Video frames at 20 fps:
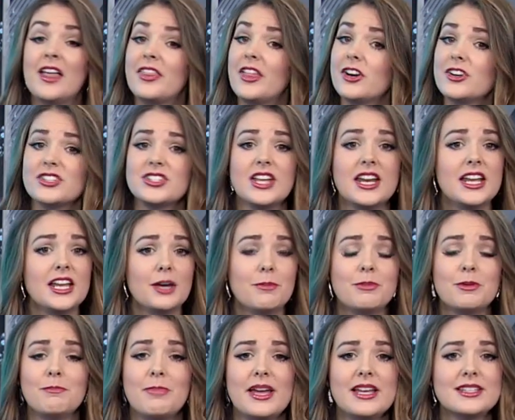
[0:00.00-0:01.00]
that are setting up
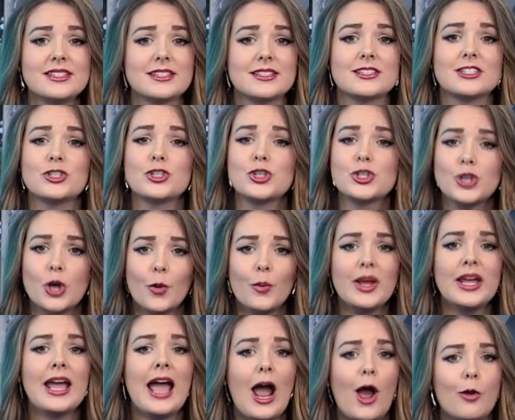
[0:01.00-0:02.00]
in bases and
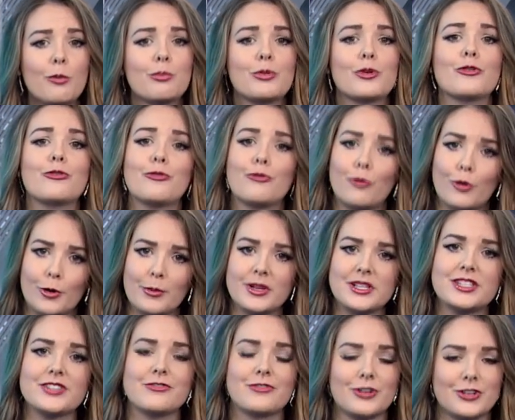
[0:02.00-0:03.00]
showing
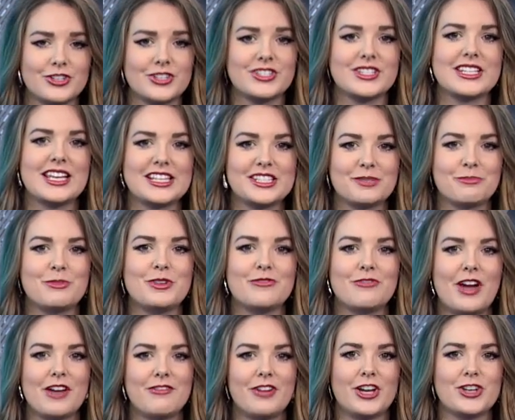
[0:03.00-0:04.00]
outperformance versus the S&P
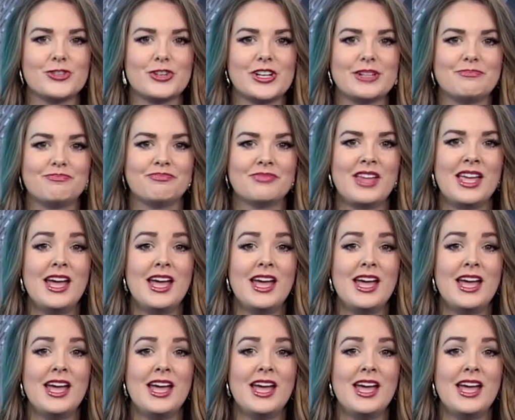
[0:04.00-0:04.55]
500.